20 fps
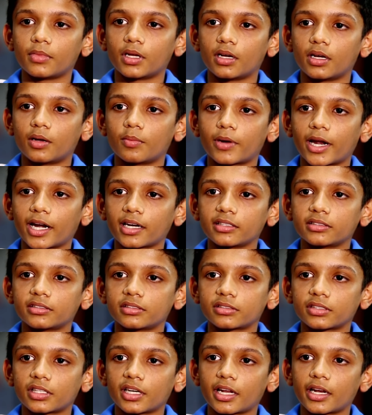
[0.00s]
used to play
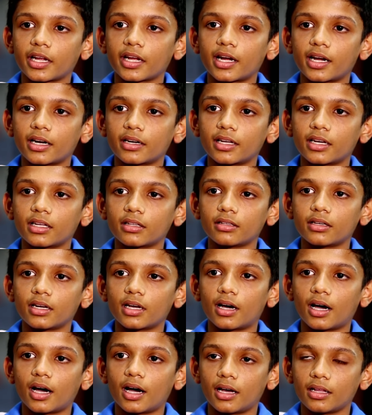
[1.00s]
tennis, but
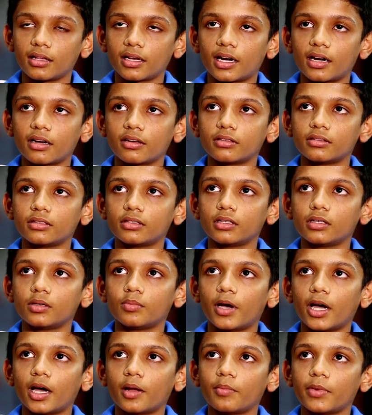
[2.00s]
because it's an outdoor
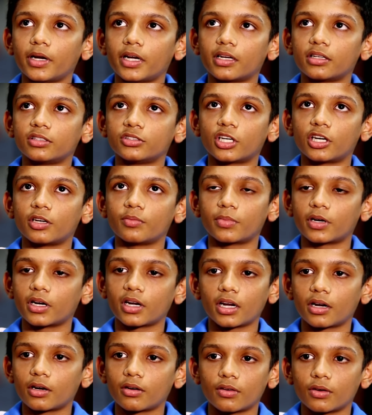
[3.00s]
game and many
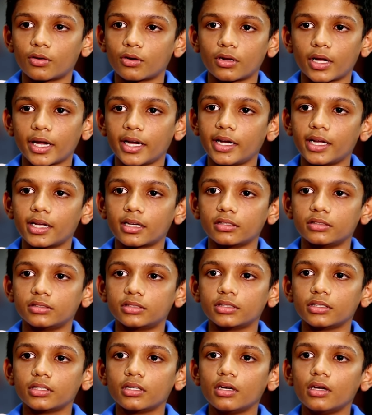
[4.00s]
practice sessions got
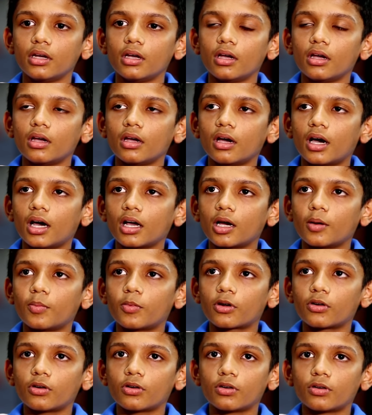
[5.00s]
cancelled, we
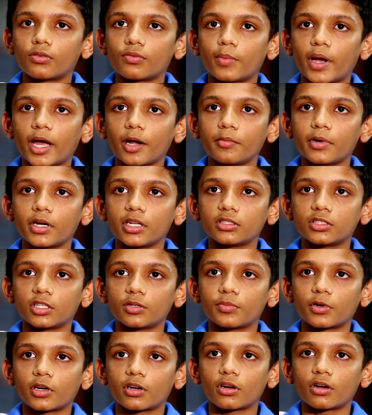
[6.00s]
switched to badminton.
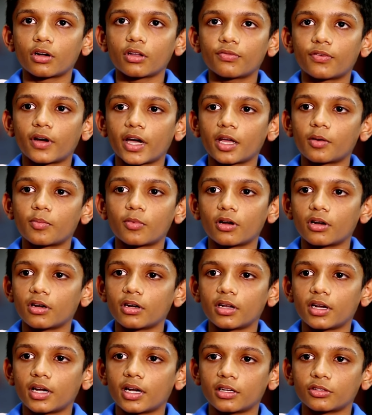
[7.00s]
People
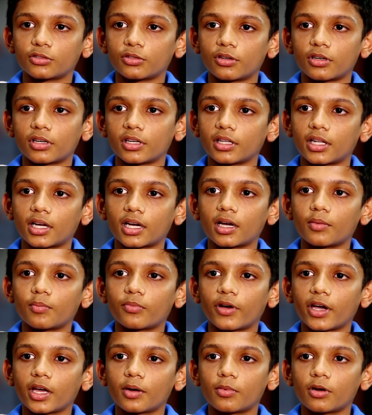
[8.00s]
suggested we join
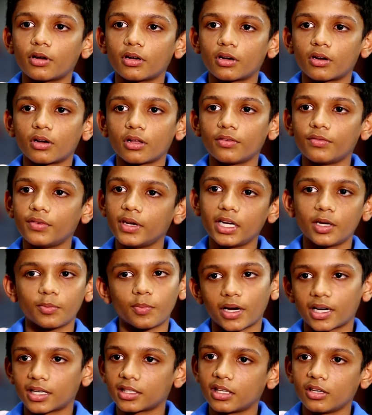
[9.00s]
fireball, and
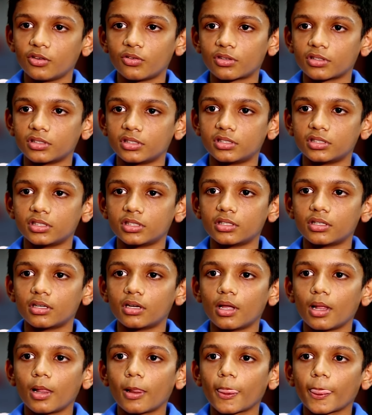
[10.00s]
since it was close to
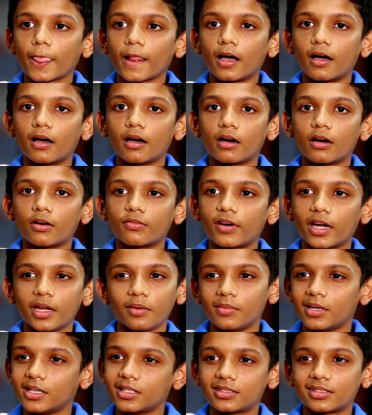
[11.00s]
home, we decided
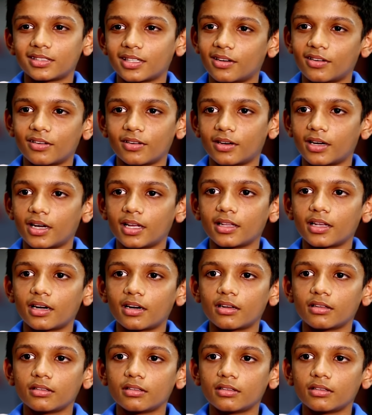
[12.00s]
to give it a try.